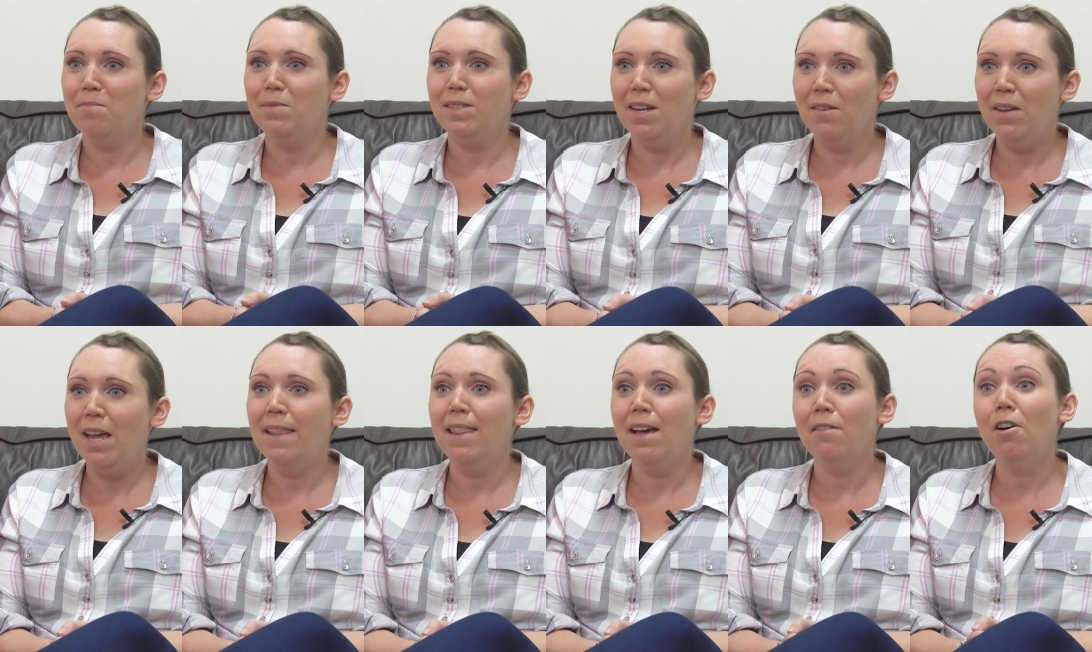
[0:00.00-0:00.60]
So
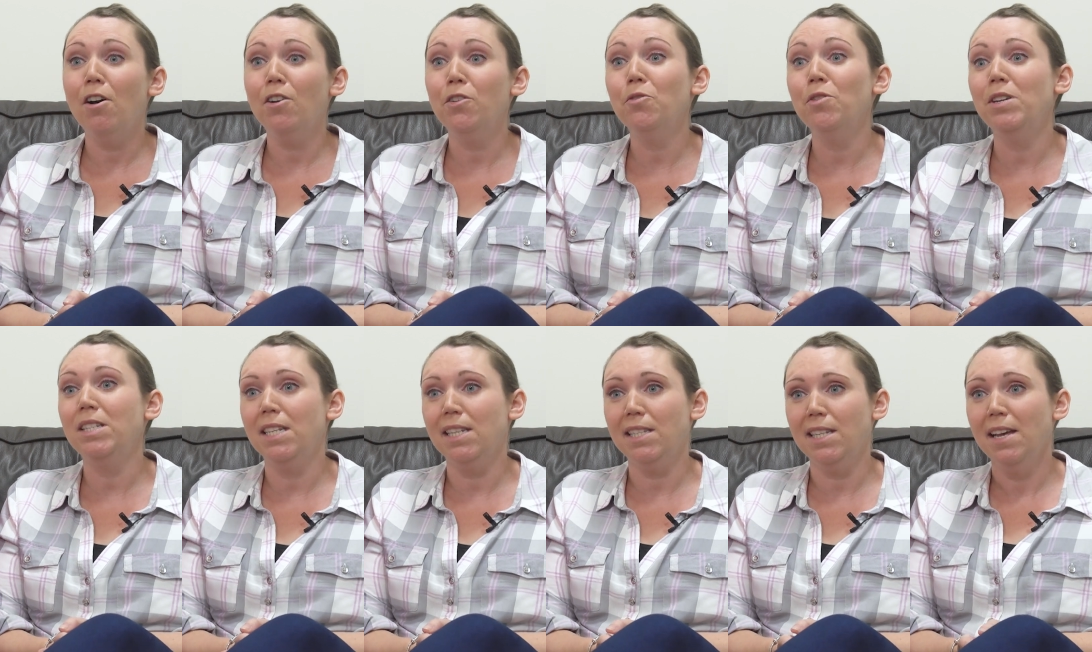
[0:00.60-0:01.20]
yeah, there are
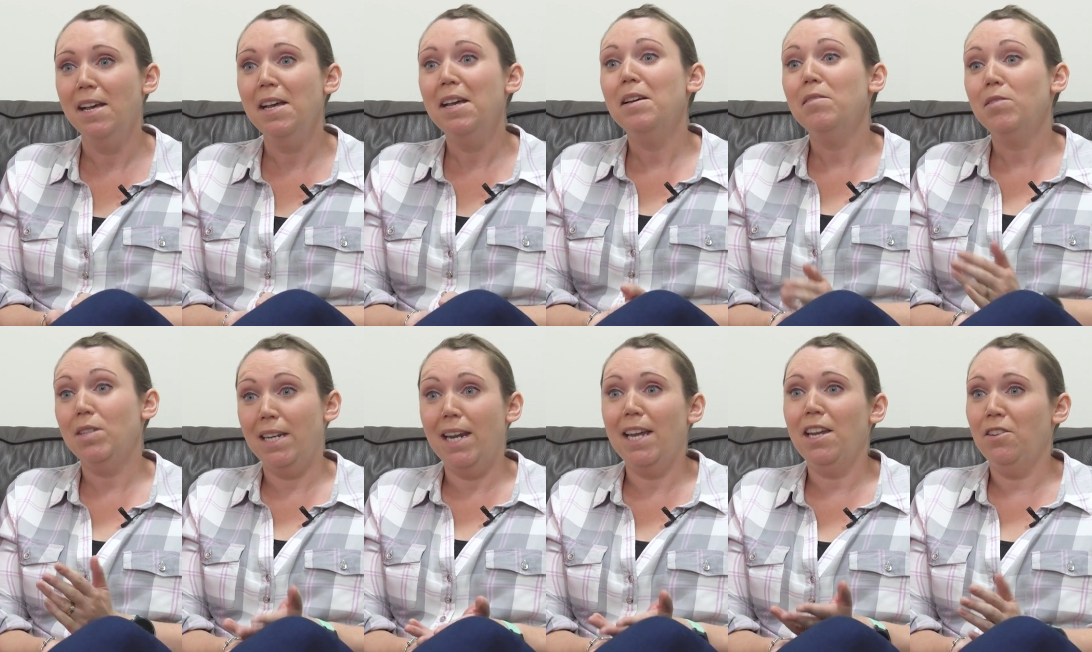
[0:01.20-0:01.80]
noises
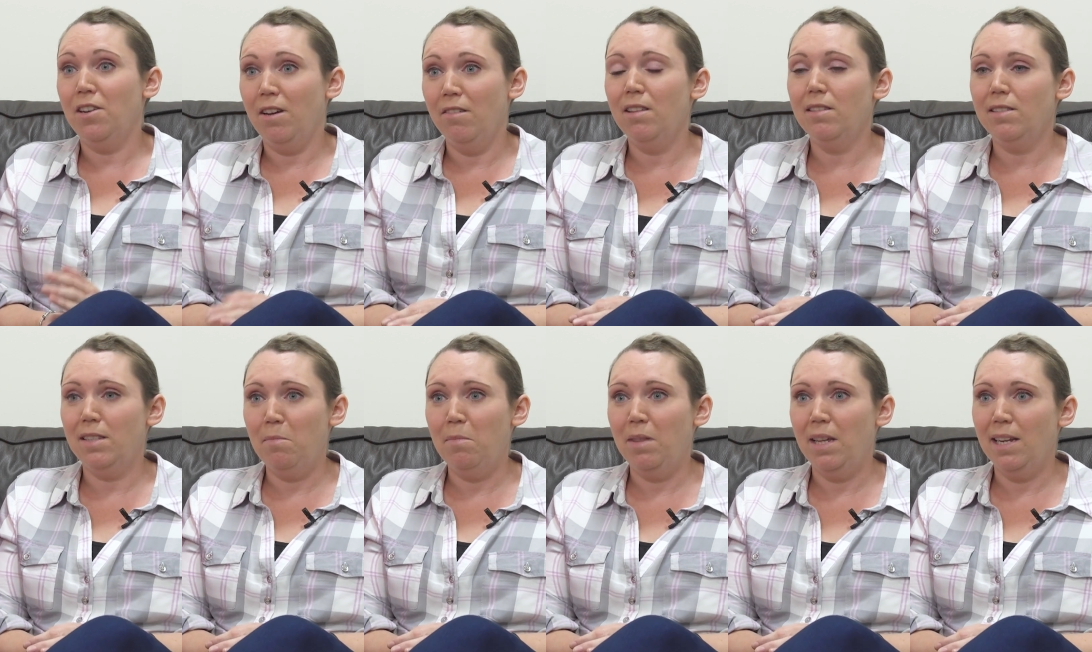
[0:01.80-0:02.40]
to let you know
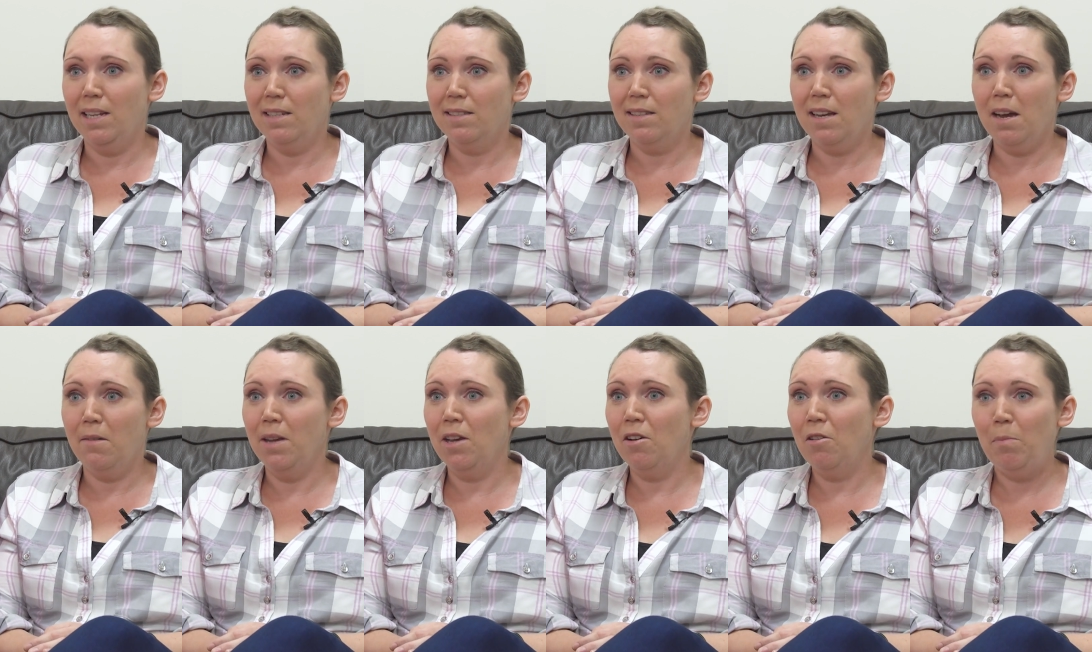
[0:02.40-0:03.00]
that something is
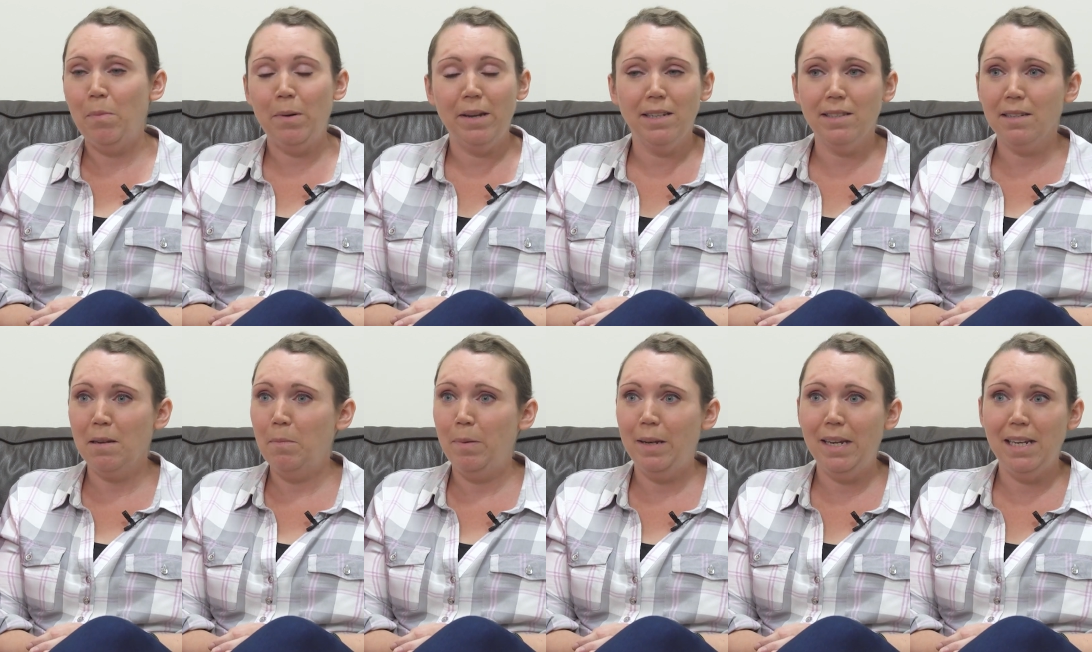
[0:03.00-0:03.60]
going on, but
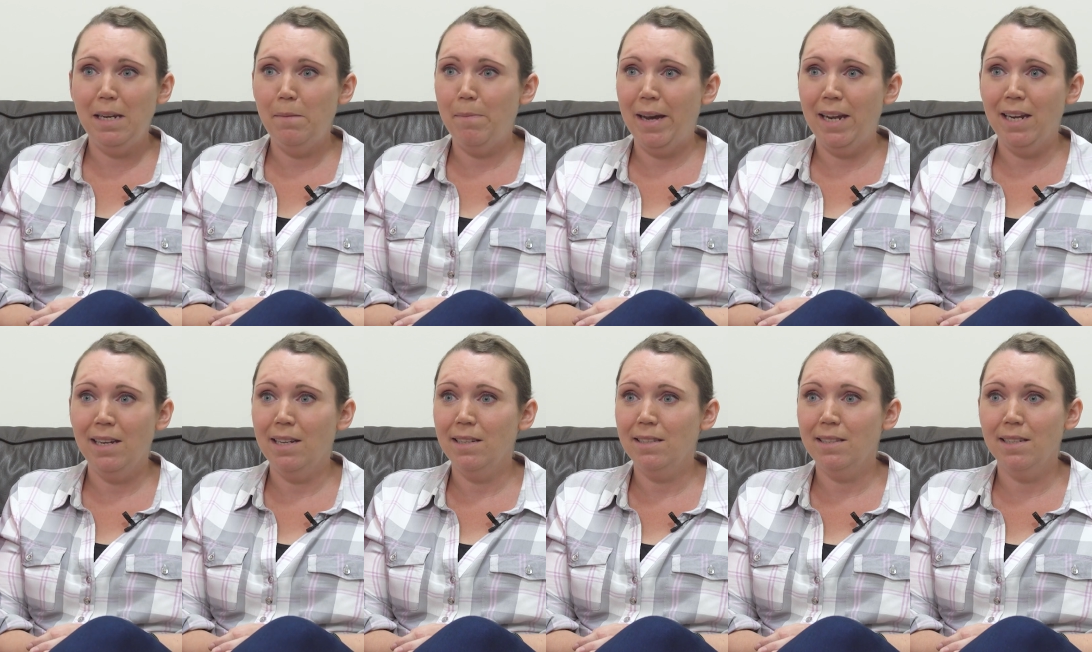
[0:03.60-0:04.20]
it's completely
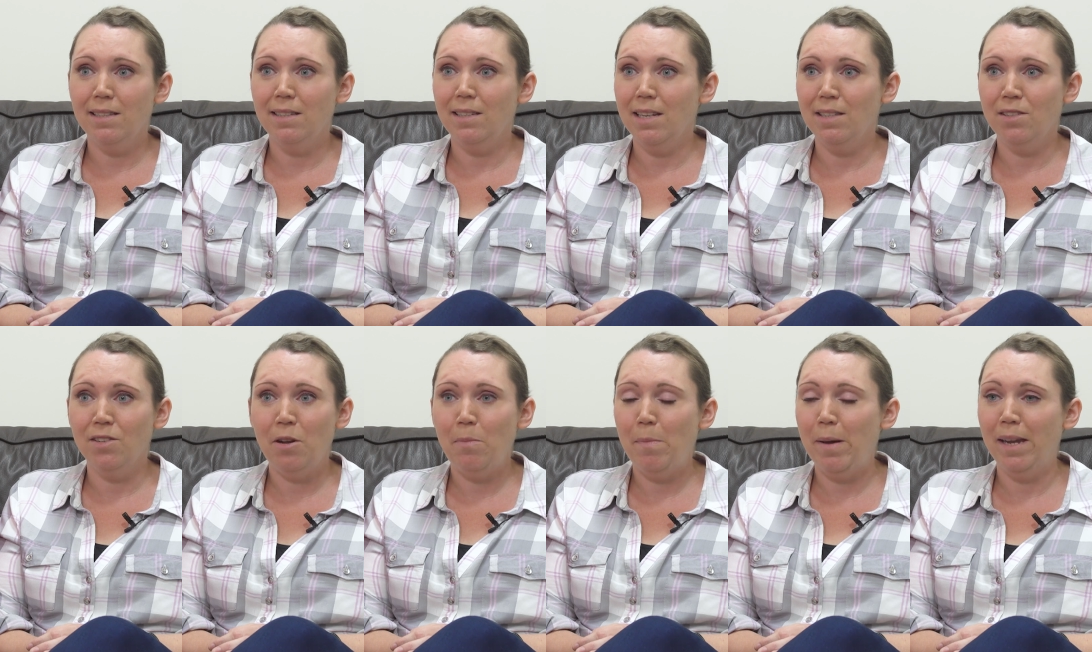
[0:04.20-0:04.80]
painless.
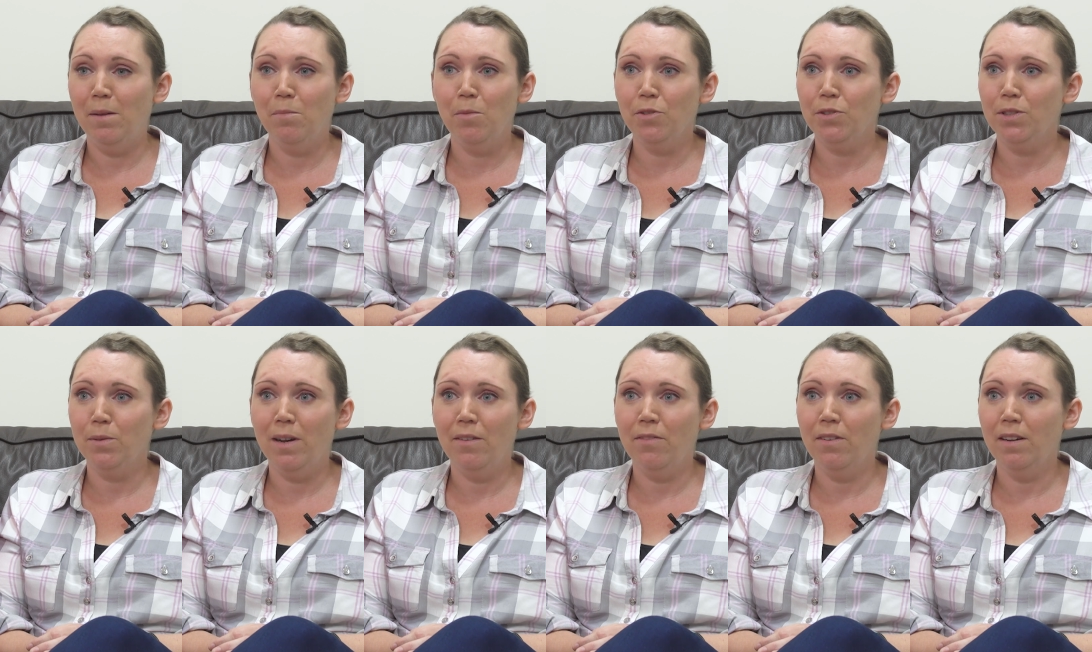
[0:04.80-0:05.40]
There's no pain
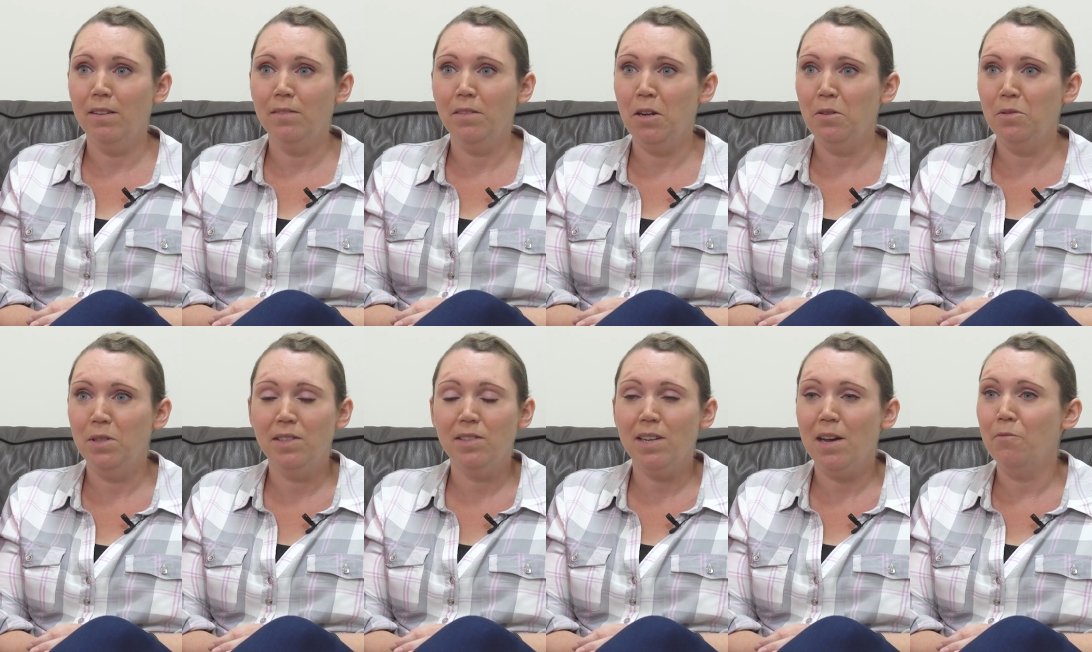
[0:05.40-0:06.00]
whatsoever,
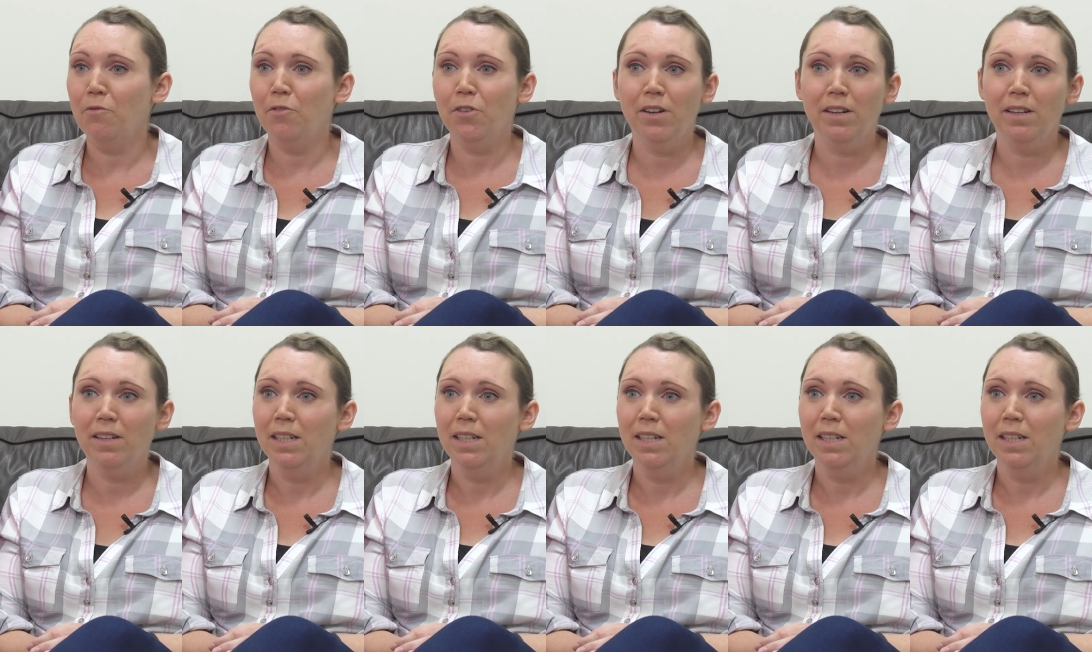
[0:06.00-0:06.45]
no discomfort.